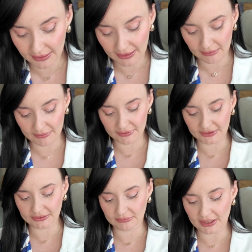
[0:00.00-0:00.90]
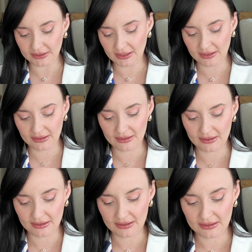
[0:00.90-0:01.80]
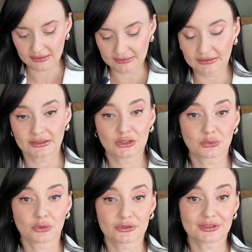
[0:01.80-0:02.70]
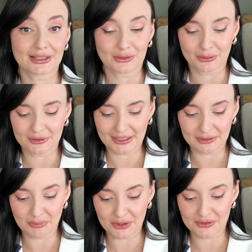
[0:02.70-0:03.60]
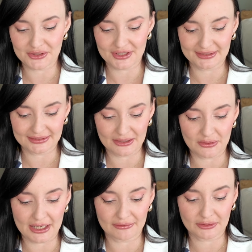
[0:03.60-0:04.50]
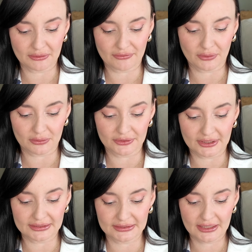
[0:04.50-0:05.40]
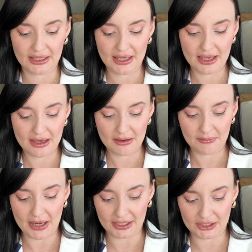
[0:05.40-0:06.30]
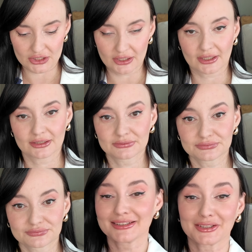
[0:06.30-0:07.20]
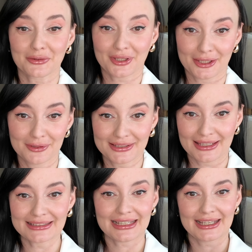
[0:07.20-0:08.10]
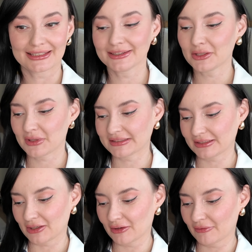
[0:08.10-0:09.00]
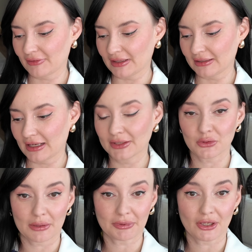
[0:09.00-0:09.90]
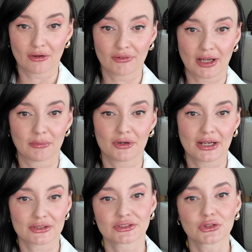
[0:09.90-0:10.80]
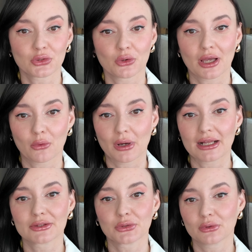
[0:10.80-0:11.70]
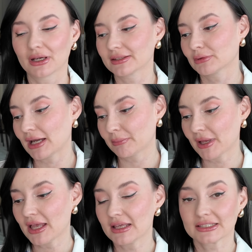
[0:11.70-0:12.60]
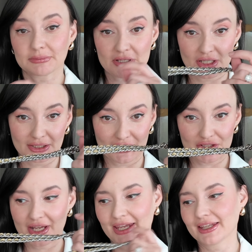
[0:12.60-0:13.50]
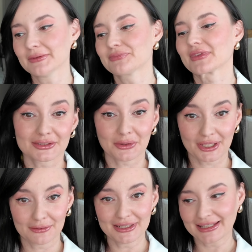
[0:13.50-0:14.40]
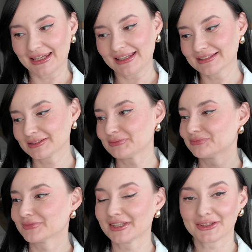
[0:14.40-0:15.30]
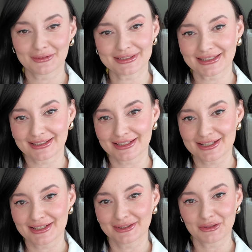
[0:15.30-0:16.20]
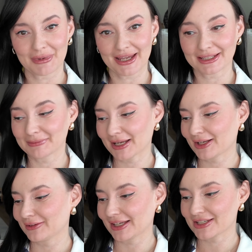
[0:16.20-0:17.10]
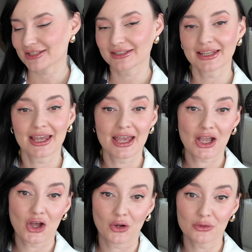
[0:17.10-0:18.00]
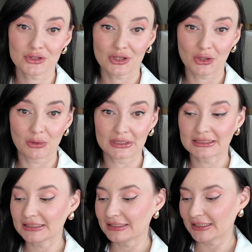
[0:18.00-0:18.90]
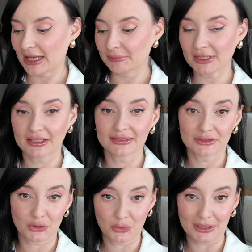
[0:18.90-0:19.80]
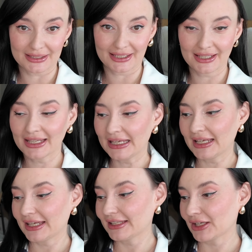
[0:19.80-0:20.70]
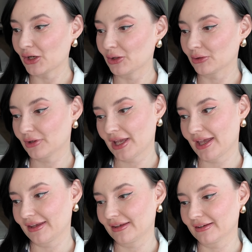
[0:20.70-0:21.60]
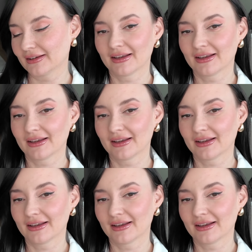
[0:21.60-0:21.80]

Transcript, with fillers: However, this one, since it was an online purchase, arrived with all this packaging. So here it is. I did the rest of unwrapping off camera because it took a while to unwrap, especially the chain. So here it is, the newest addition to my handbag collection, Coach Quilted Tabby 20 in color hay.